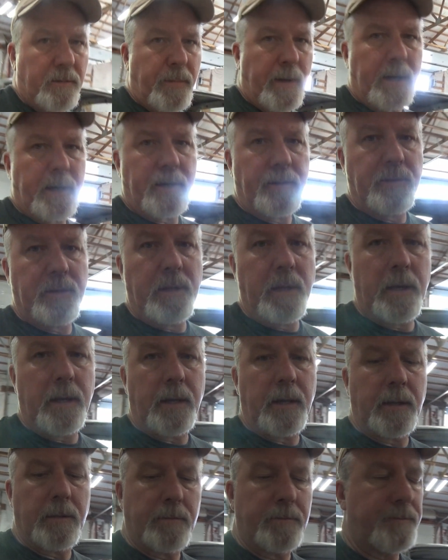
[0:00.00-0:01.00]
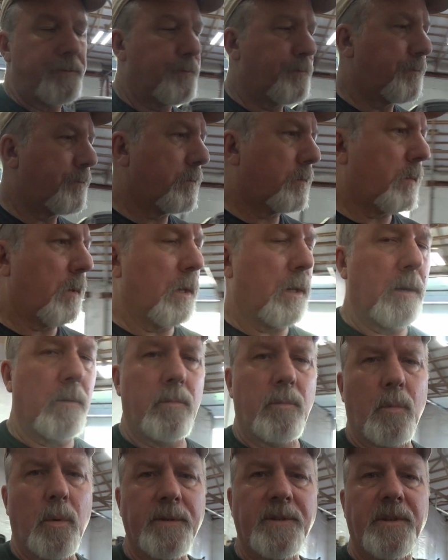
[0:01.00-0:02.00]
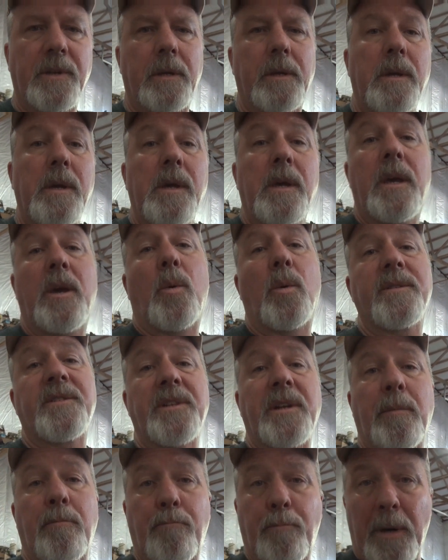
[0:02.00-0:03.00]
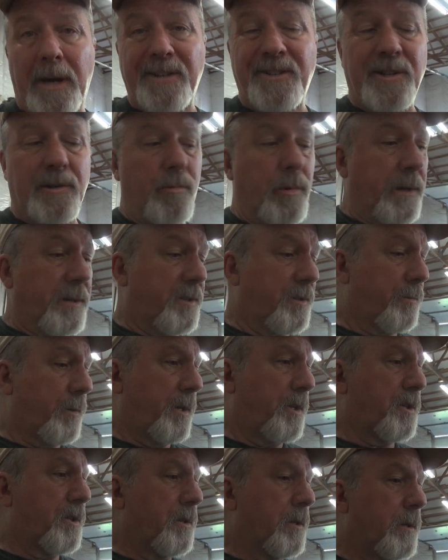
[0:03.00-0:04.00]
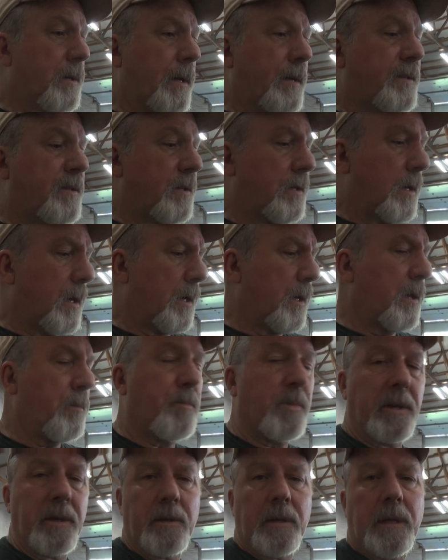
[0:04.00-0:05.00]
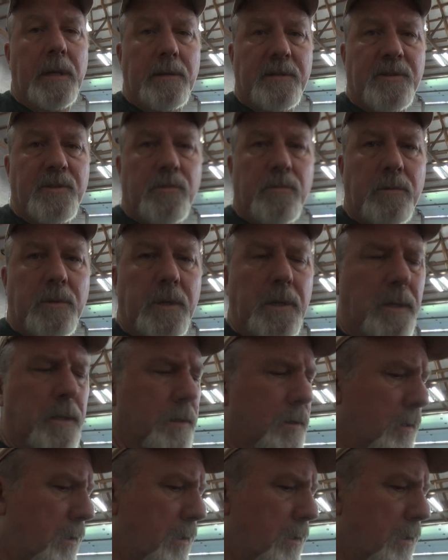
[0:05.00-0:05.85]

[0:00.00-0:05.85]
back in the day. And it wasn't a budget restoration in 1980, but it certainly